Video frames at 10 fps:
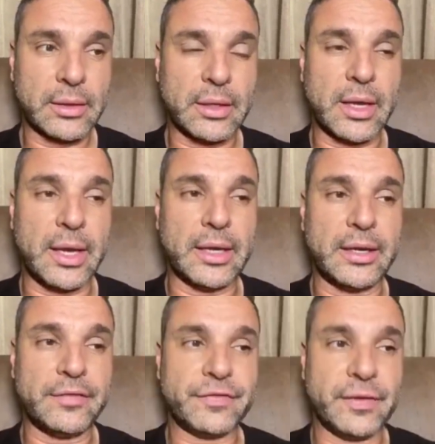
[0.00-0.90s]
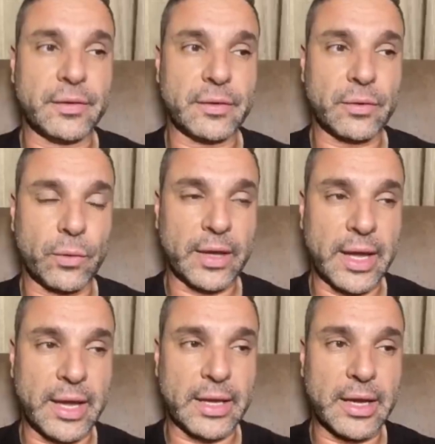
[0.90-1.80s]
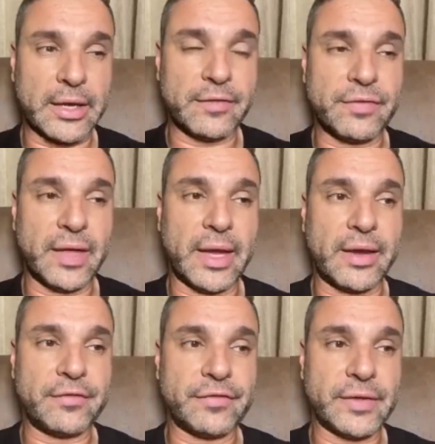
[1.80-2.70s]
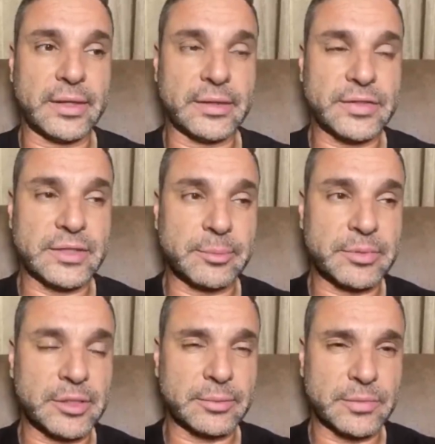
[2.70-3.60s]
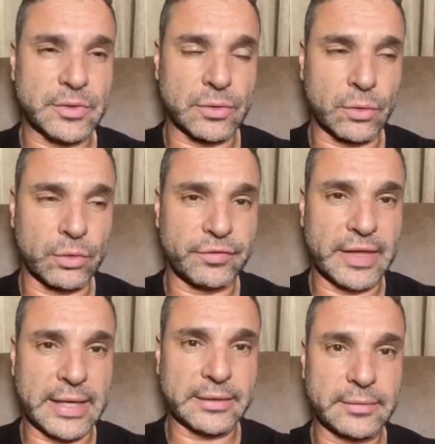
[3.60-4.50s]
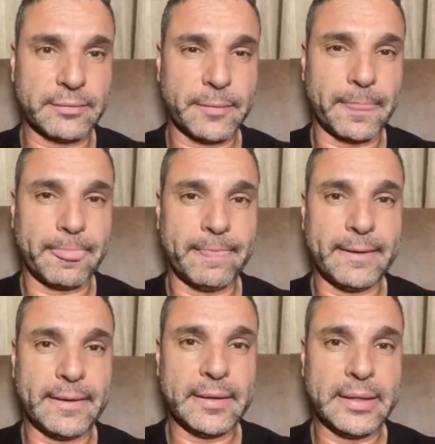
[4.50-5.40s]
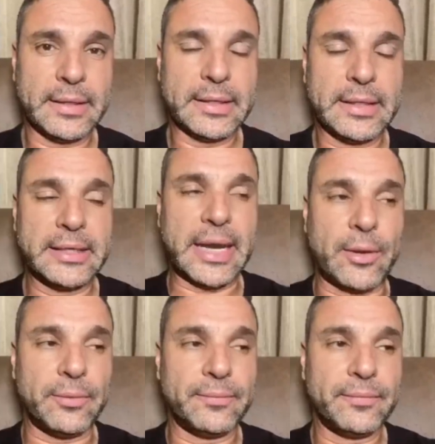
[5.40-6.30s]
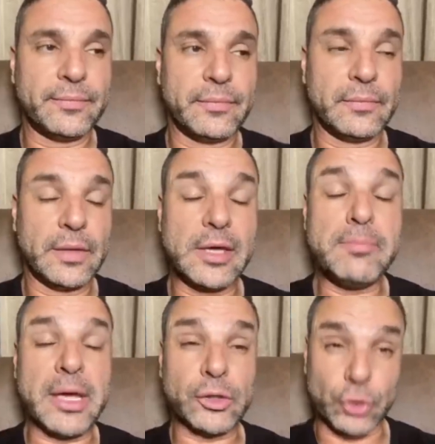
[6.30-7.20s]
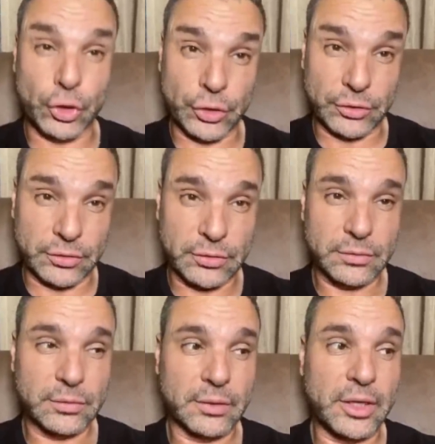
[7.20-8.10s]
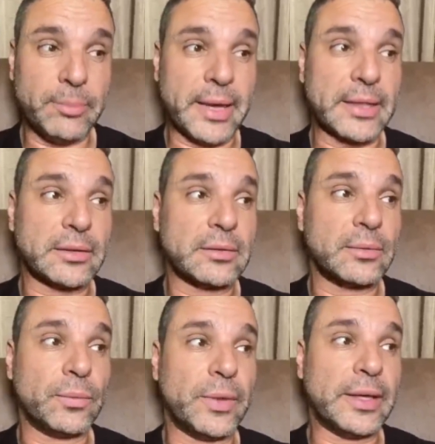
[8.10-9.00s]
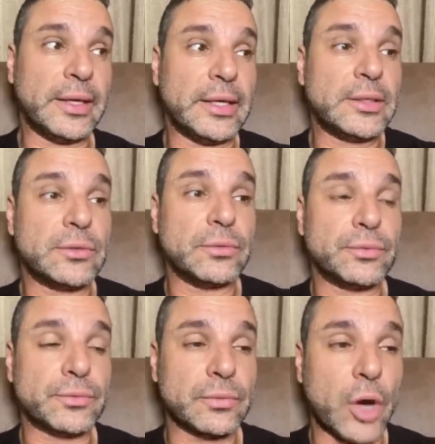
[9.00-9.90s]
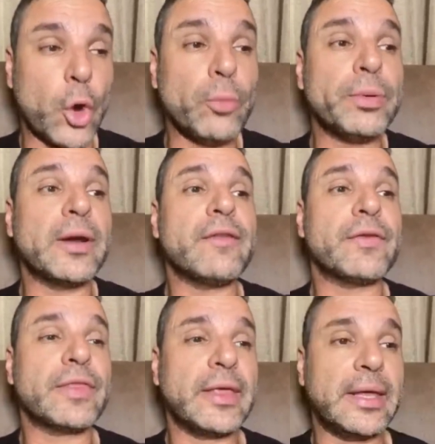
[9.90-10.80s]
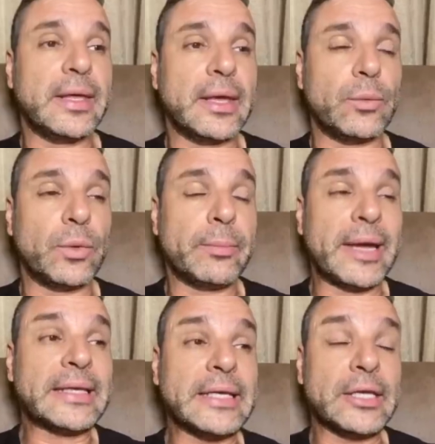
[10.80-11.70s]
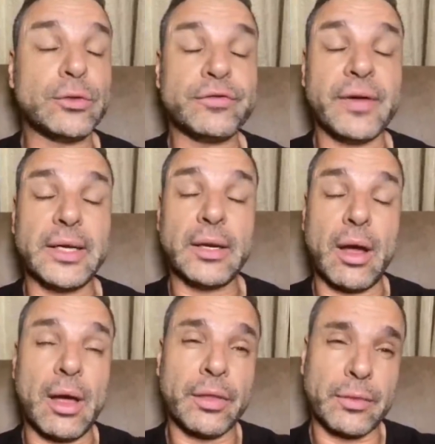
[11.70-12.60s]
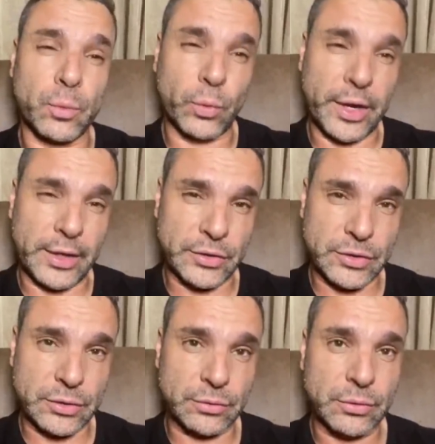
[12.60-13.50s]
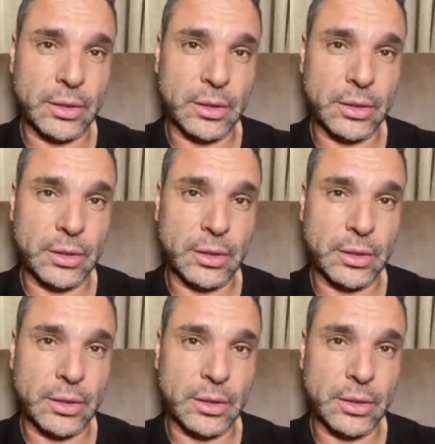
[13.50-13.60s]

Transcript: and if they're okay and if they have symptoms and all of that. Now, he meant good. He meant we need to open everything and we might need to find other ways to